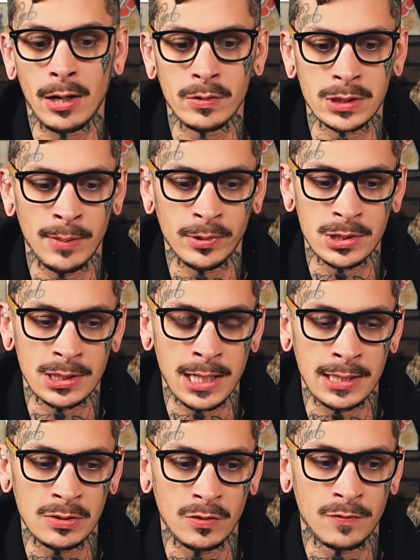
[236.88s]
was able to
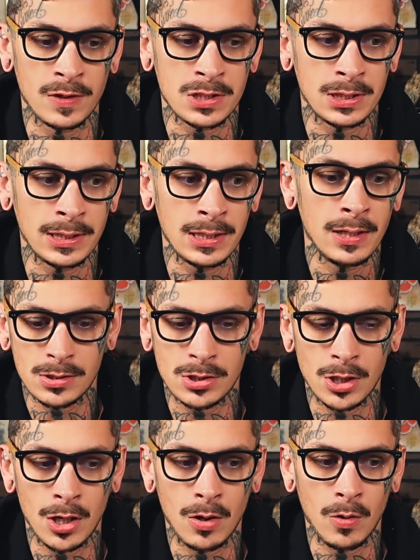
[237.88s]
tattoo efficiently.
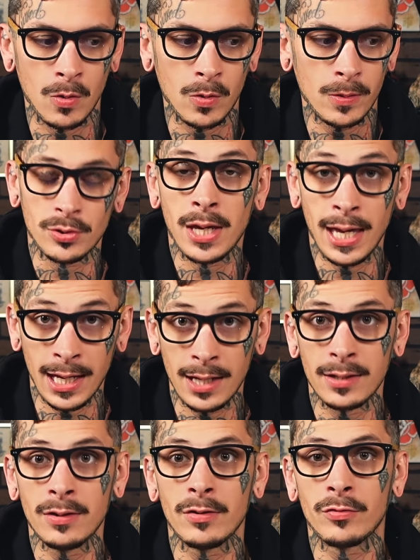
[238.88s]
So you
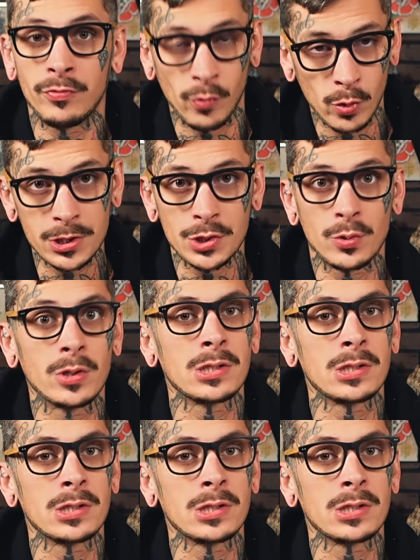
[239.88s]
can for sure